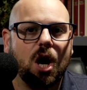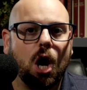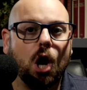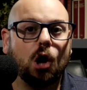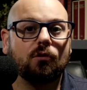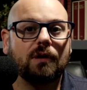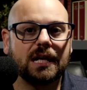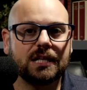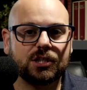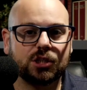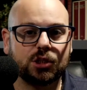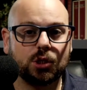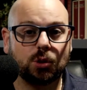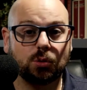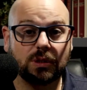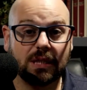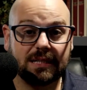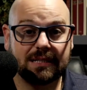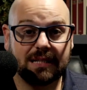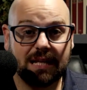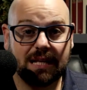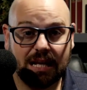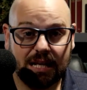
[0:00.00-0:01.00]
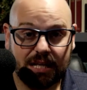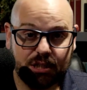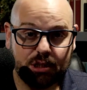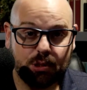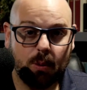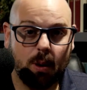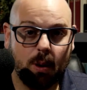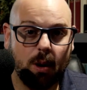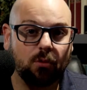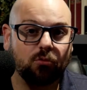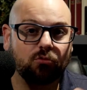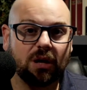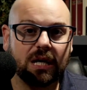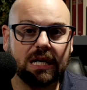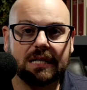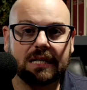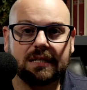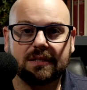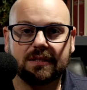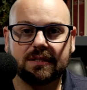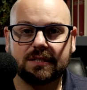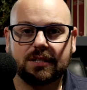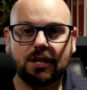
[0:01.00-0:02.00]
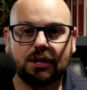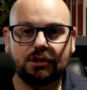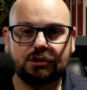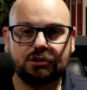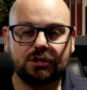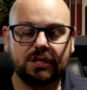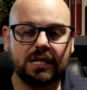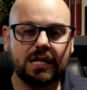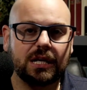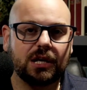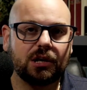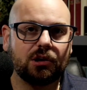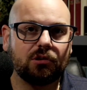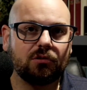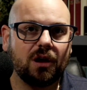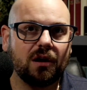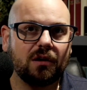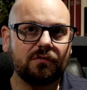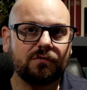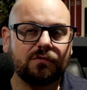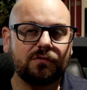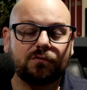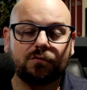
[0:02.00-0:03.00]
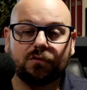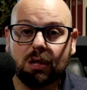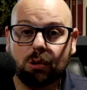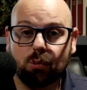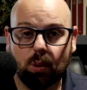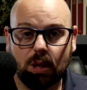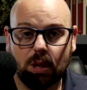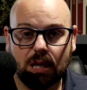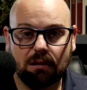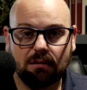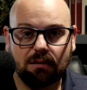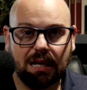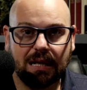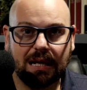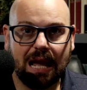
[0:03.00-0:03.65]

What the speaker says: All right, so let's get into our running discussion here of free will